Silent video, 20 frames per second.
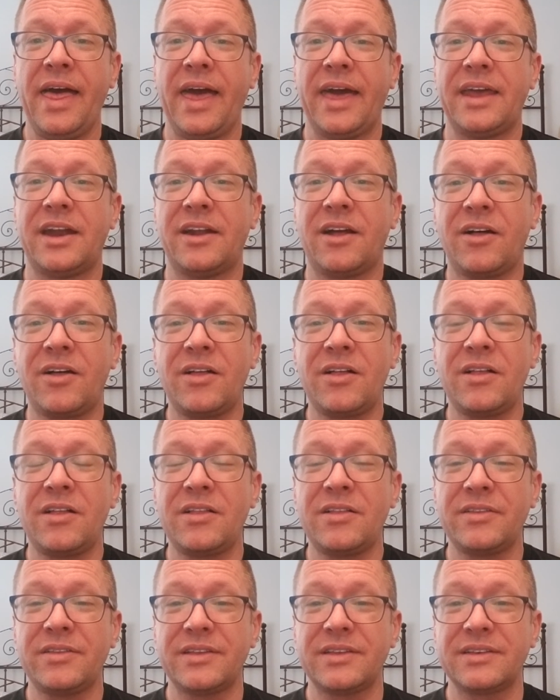And it
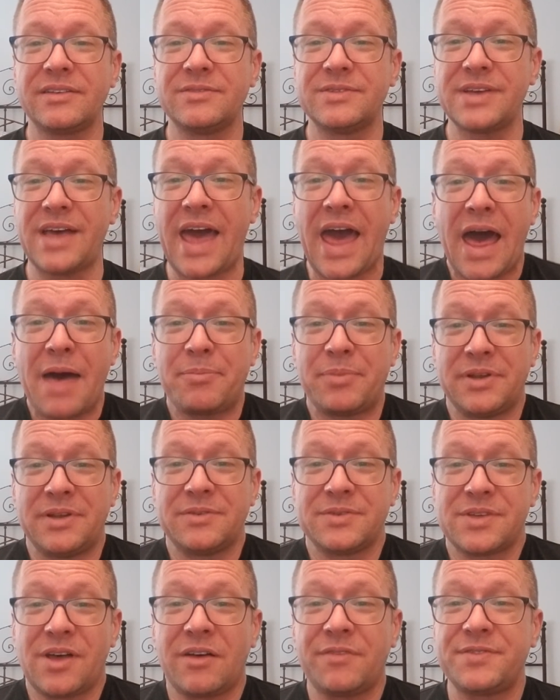all what happened, it
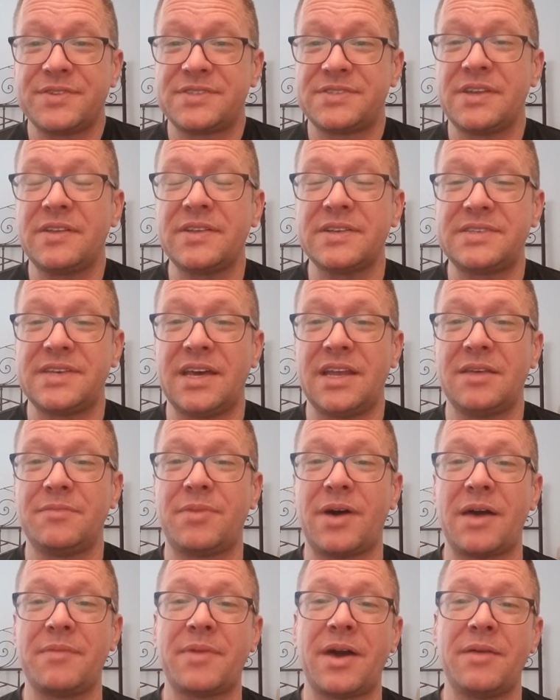was all facilitated
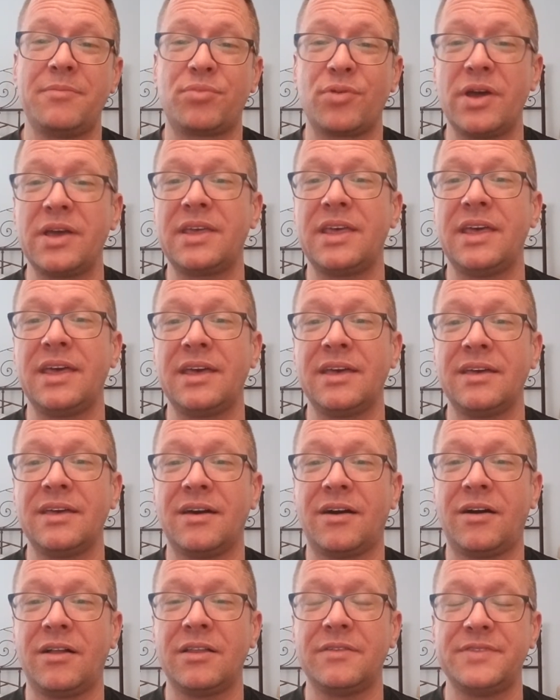by my breaking
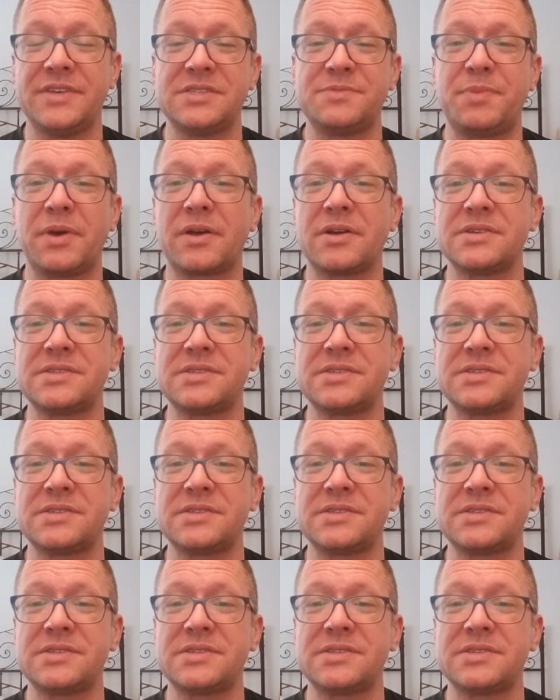all of these bigger